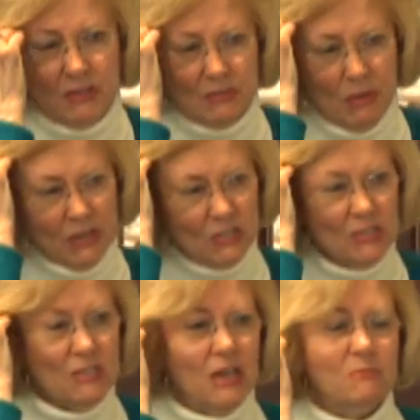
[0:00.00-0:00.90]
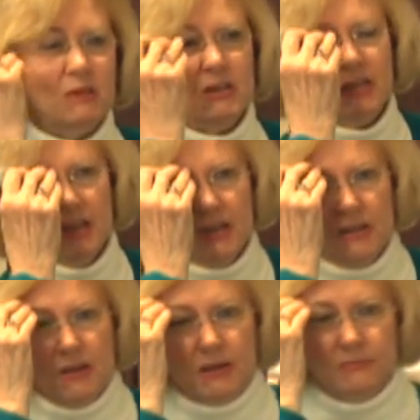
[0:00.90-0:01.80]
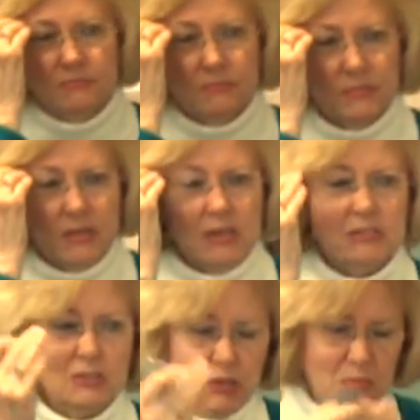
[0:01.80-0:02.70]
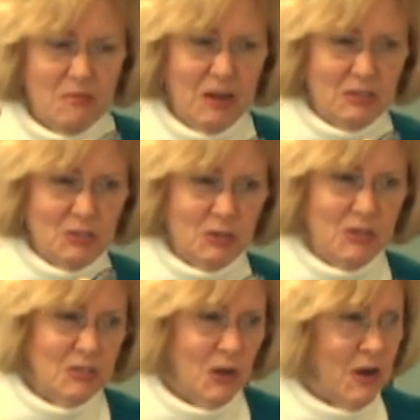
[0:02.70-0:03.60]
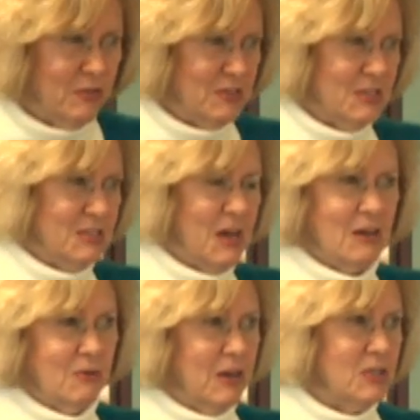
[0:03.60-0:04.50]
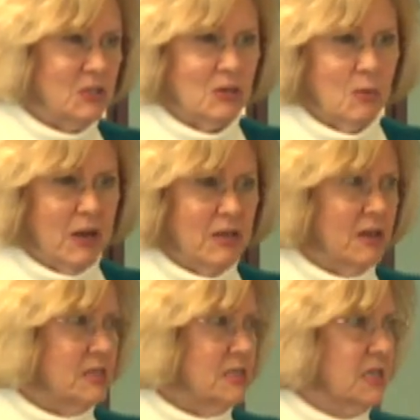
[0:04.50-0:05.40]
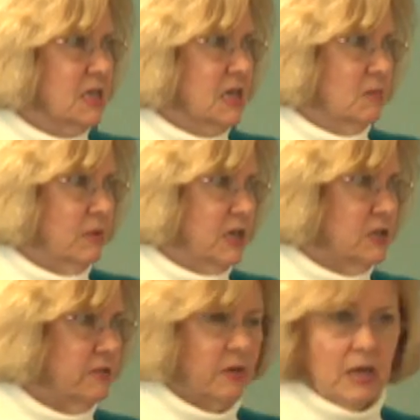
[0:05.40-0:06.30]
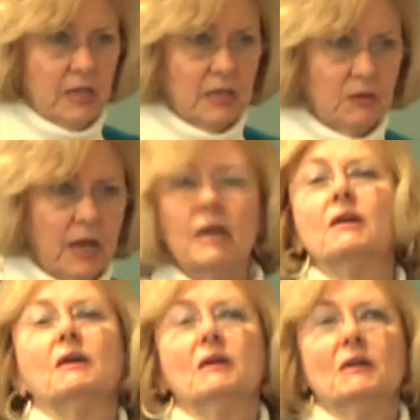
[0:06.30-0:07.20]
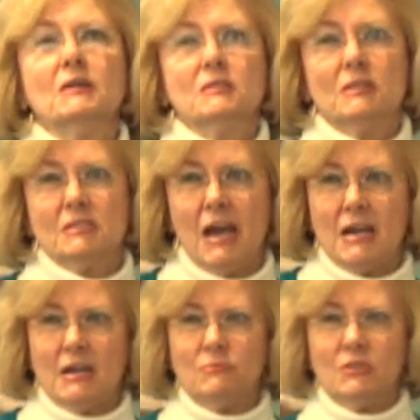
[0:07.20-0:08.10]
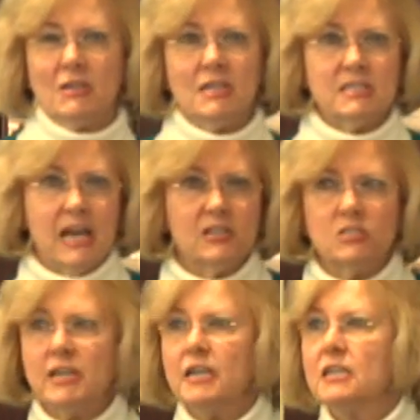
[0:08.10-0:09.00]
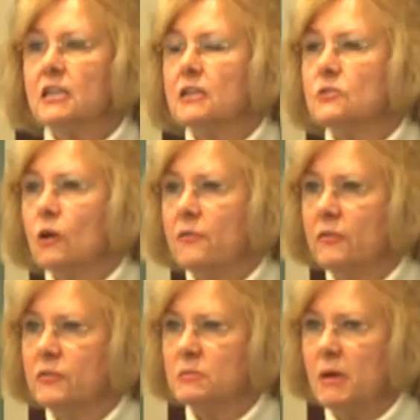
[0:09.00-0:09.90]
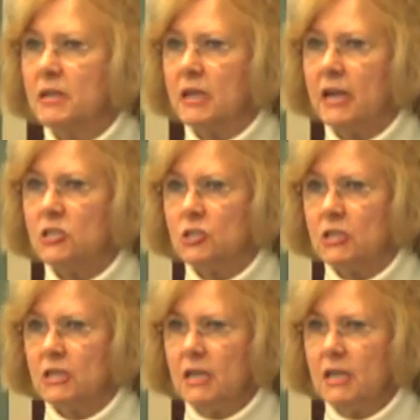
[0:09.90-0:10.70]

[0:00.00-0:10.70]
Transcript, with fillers: his patients came in, and uh, he's a supervisor, so his office is not arranged in a way that's patient-friendly, okay? So this guy comes in, and he's agitated, and he's off of his medication.